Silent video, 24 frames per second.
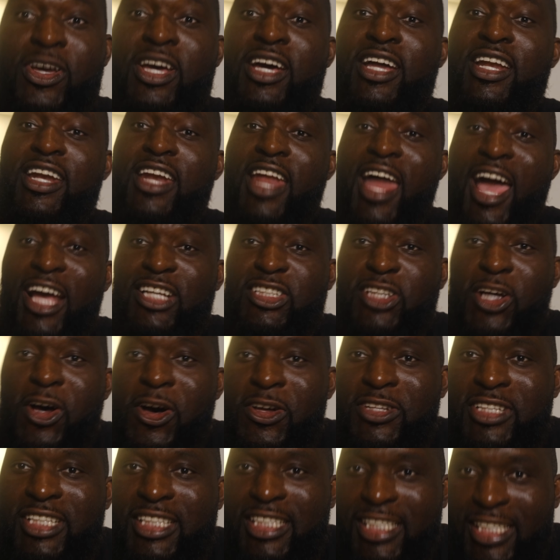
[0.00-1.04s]
Next
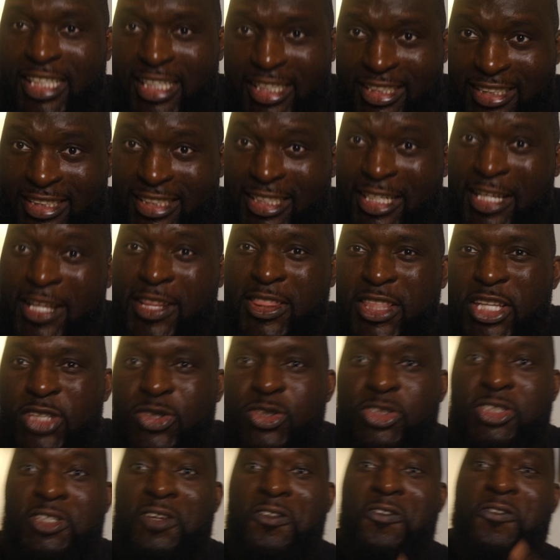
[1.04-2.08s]
on the list, this
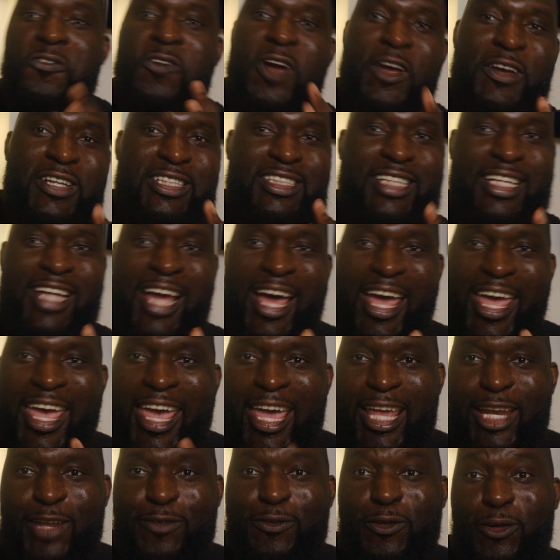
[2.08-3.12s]
is a fragrance that I
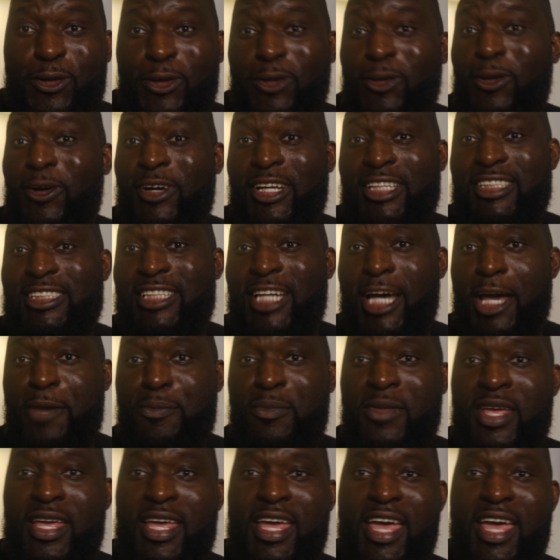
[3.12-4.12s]
hated for the longest time,